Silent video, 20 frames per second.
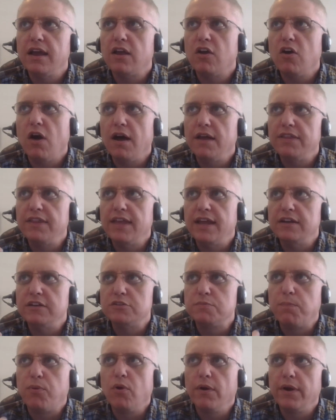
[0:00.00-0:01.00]
God then
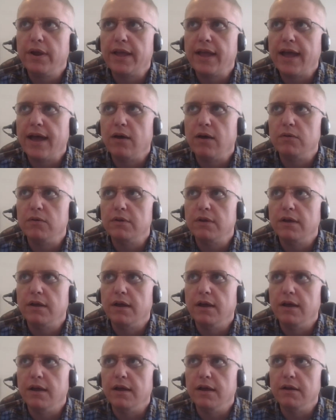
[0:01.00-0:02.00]
is pouring out
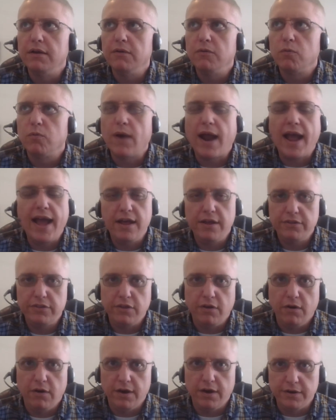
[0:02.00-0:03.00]

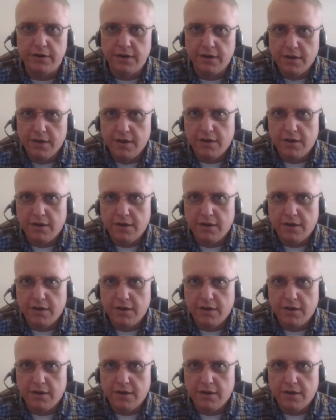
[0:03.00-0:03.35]
wrath on